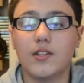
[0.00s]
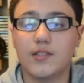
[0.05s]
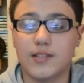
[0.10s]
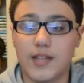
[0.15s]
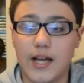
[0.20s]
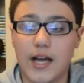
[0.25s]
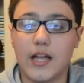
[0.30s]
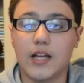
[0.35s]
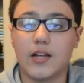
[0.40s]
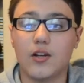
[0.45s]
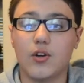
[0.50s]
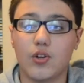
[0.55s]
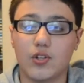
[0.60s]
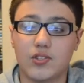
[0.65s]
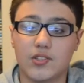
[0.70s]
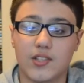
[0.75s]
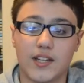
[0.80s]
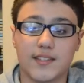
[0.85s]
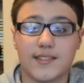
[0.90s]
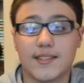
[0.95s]
That
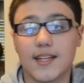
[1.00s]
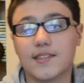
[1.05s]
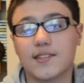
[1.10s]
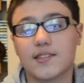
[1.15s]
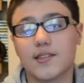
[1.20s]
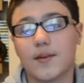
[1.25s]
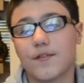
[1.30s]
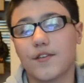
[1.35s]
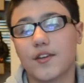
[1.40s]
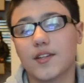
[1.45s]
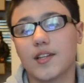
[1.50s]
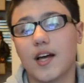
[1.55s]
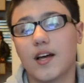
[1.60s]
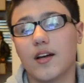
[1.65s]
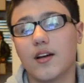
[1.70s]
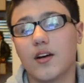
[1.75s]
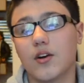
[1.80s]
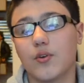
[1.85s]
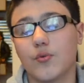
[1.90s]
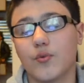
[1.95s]
looks nice. That's something
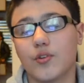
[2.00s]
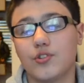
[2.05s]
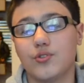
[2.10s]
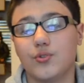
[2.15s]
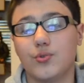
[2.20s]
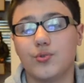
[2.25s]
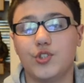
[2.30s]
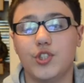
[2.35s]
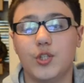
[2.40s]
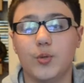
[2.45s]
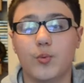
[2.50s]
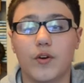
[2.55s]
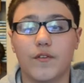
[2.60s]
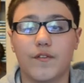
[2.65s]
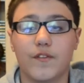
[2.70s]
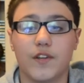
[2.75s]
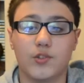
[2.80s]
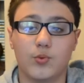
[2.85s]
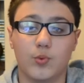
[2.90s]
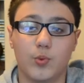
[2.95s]
that original G1
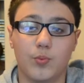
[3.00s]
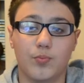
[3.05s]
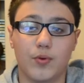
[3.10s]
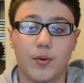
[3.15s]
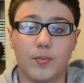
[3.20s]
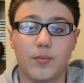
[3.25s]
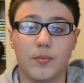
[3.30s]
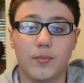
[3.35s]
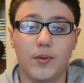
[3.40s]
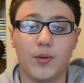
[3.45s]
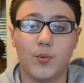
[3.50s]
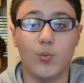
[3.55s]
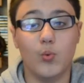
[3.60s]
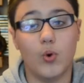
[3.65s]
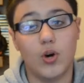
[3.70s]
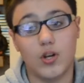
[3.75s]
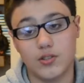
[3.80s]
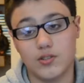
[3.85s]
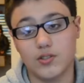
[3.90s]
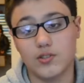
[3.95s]
fans would probably
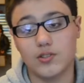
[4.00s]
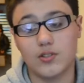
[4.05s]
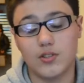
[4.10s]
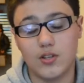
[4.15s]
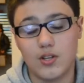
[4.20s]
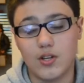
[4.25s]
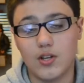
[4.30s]
want.